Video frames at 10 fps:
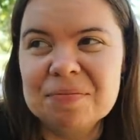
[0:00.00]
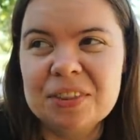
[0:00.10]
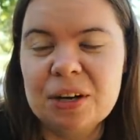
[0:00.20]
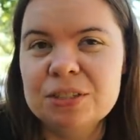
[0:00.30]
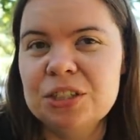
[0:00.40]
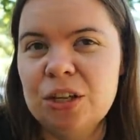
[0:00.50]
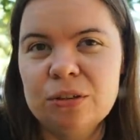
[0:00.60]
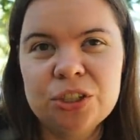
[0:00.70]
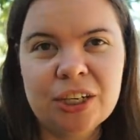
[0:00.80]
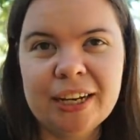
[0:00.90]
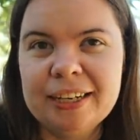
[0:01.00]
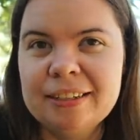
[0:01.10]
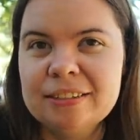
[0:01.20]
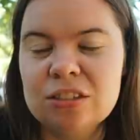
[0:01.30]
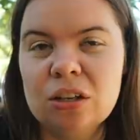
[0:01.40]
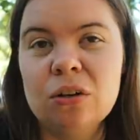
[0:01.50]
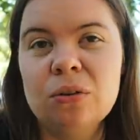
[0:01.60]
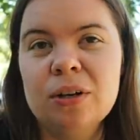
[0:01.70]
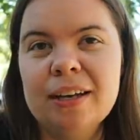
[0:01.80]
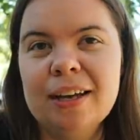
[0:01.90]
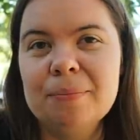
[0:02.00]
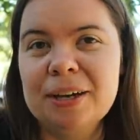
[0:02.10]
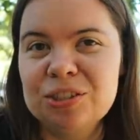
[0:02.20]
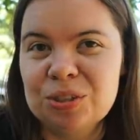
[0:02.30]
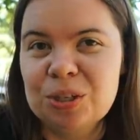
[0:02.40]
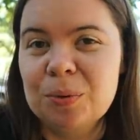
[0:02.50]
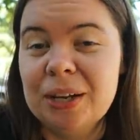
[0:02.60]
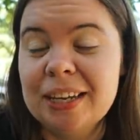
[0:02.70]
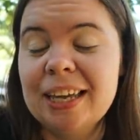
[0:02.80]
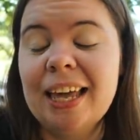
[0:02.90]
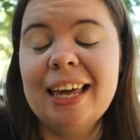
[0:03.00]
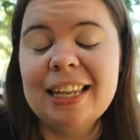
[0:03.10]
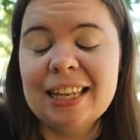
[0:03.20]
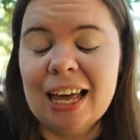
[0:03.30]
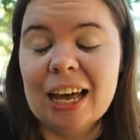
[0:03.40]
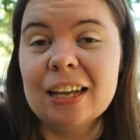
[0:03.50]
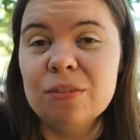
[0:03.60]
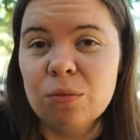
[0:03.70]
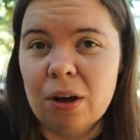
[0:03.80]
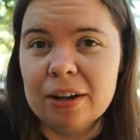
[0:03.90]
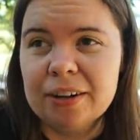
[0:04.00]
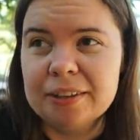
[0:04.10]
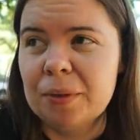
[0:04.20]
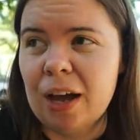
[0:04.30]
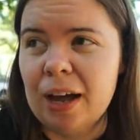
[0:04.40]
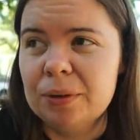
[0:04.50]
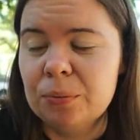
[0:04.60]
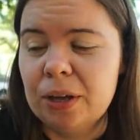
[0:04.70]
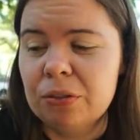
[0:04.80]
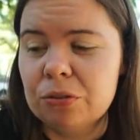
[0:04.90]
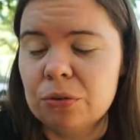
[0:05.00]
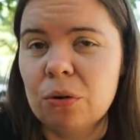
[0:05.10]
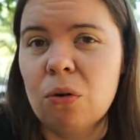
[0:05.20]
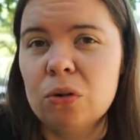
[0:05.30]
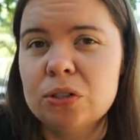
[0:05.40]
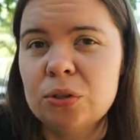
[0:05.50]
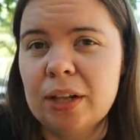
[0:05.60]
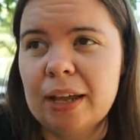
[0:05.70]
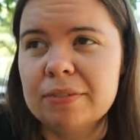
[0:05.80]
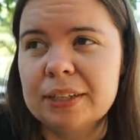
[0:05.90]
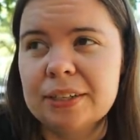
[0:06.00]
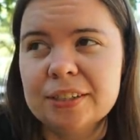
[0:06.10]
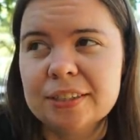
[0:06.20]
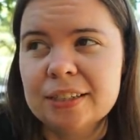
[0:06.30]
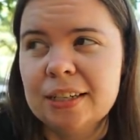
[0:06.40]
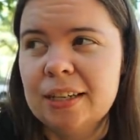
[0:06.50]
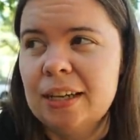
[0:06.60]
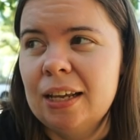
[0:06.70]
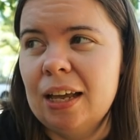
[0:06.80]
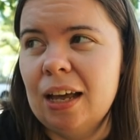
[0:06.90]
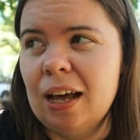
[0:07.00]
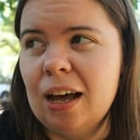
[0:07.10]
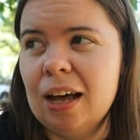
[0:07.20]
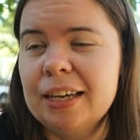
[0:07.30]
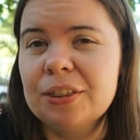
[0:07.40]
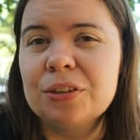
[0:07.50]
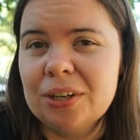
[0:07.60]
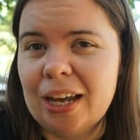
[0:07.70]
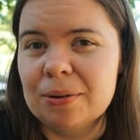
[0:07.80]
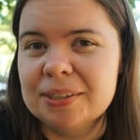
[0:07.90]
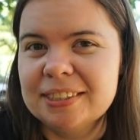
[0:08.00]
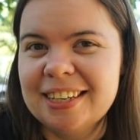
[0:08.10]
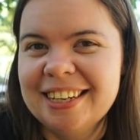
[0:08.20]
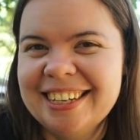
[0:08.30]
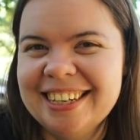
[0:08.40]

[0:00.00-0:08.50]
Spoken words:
There was no shade, so make sure that you bring a lot of water. I went through a whole 2.5 liters in 3 hours.